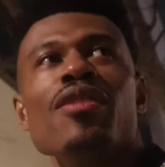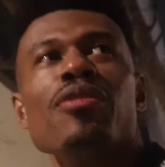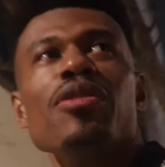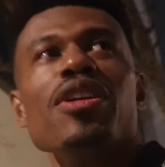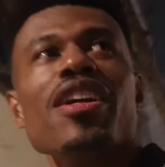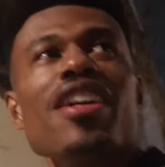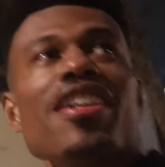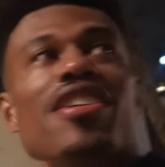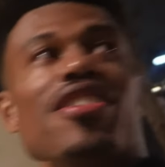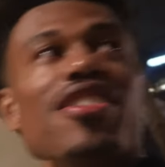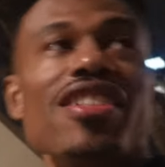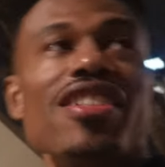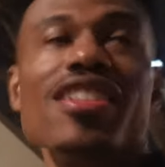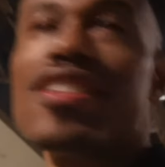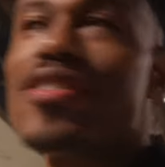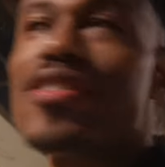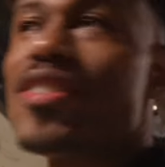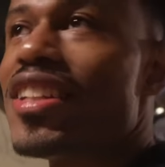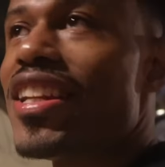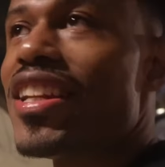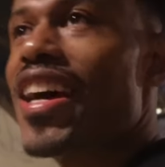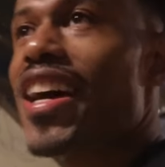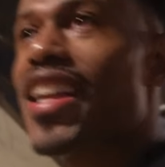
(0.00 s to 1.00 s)
When I used to live in
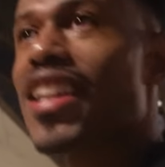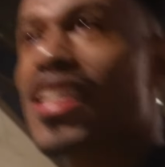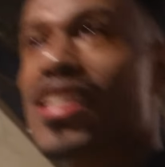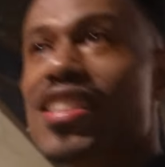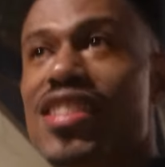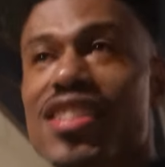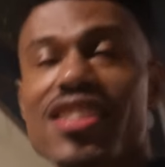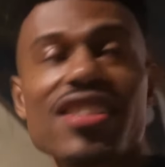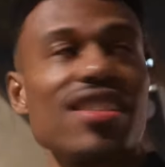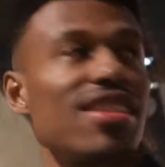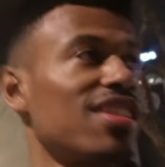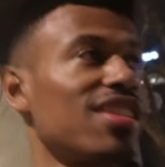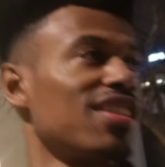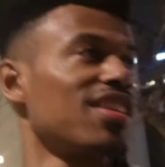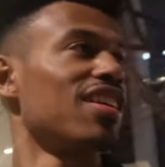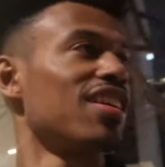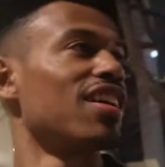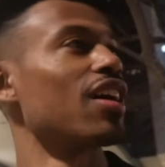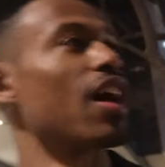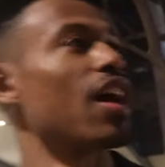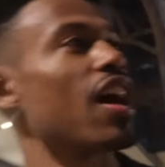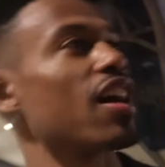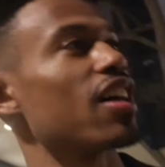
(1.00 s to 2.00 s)
Dallas,
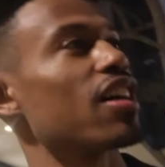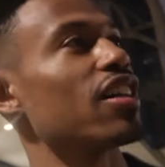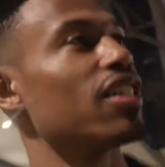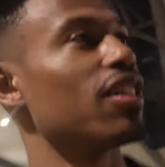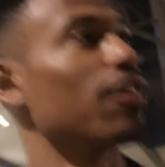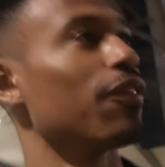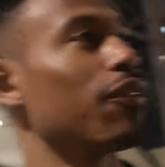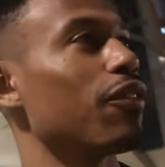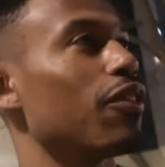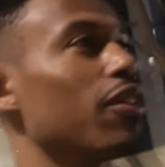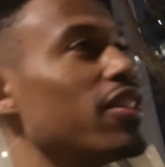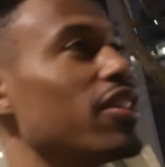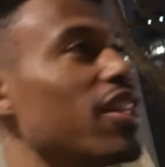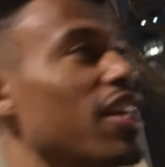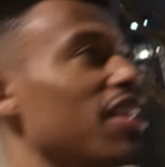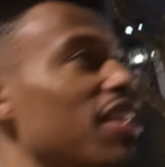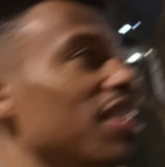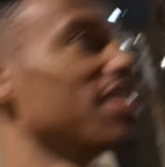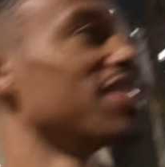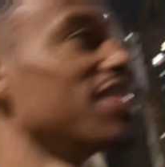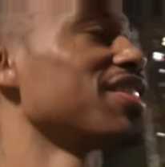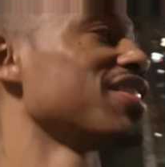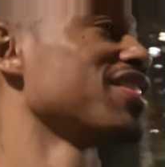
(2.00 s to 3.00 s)
I couldn't afford none of
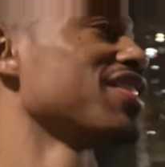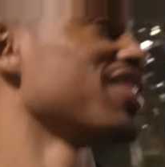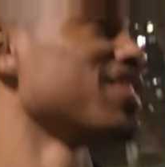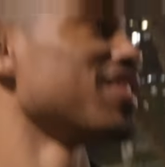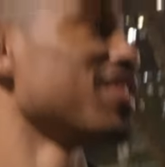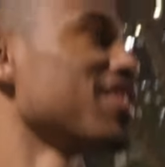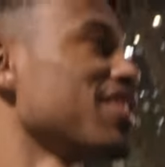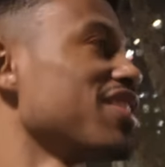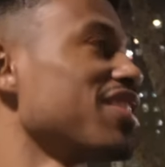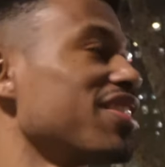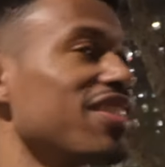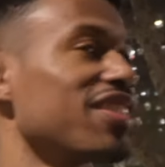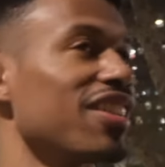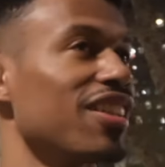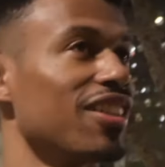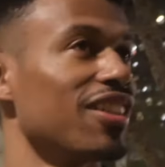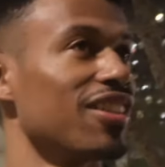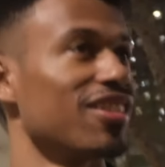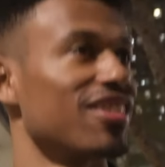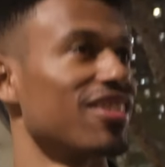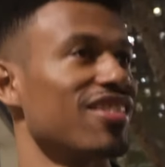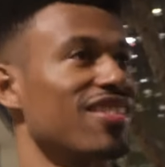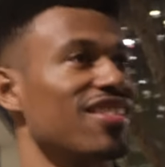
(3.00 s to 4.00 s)
this. You couldn't so. afford
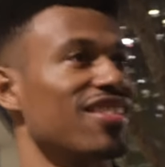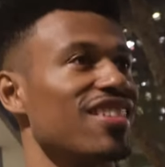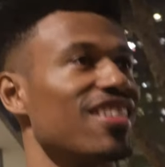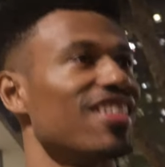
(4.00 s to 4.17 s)
it.